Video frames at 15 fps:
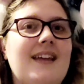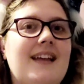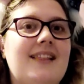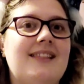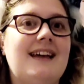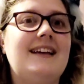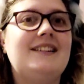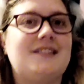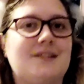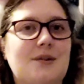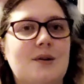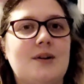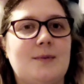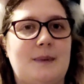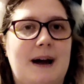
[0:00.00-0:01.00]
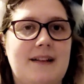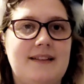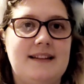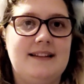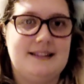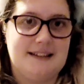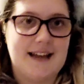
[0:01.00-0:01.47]
Let's talk about
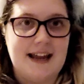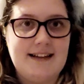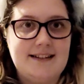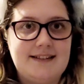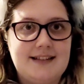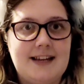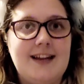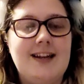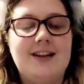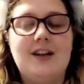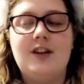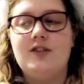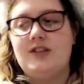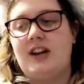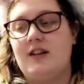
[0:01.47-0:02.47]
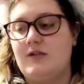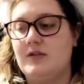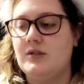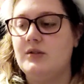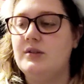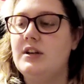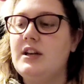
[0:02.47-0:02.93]
these skates in
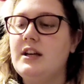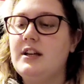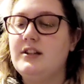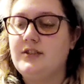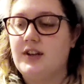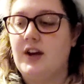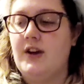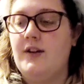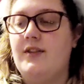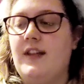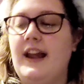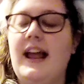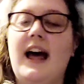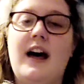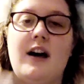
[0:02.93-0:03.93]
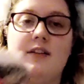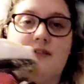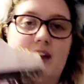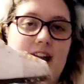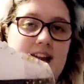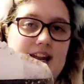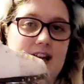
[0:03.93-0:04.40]
general. So they have
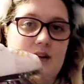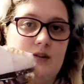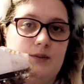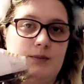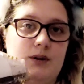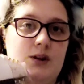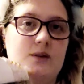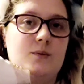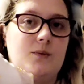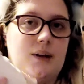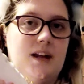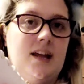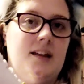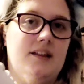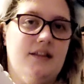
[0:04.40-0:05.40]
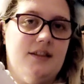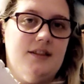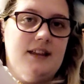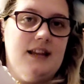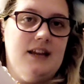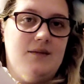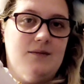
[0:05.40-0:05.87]
a heeled boot with
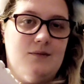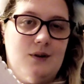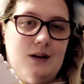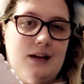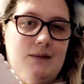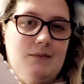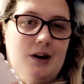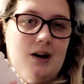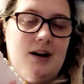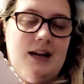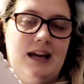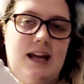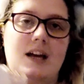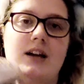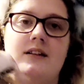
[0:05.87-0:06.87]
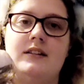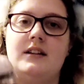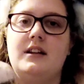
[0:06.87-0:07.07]
the Rookie mark here.